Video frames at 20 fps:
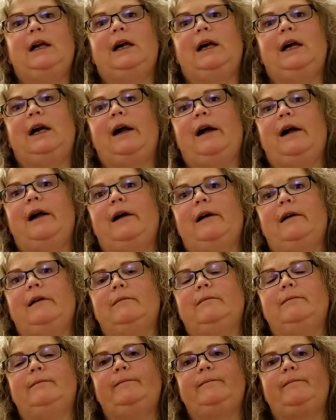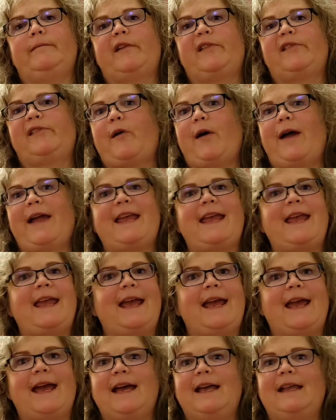so I
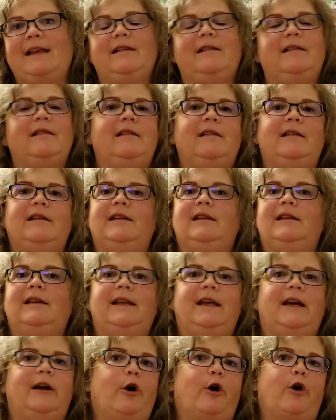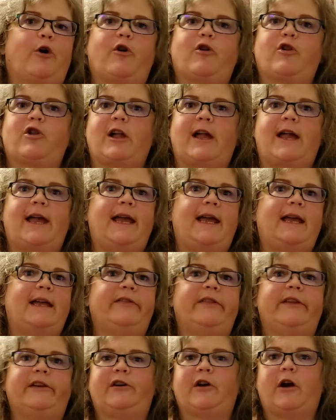can't knit or crochet in
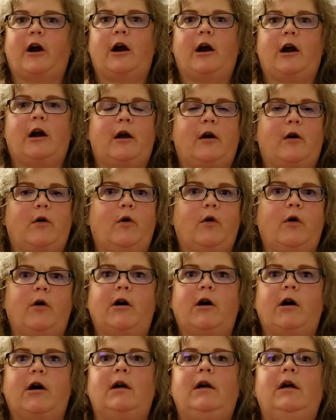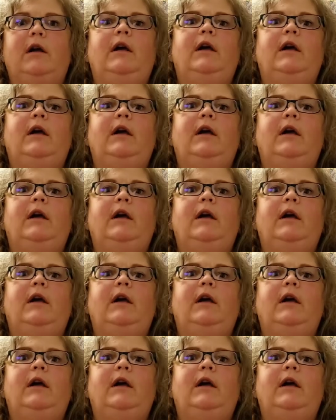the dark, or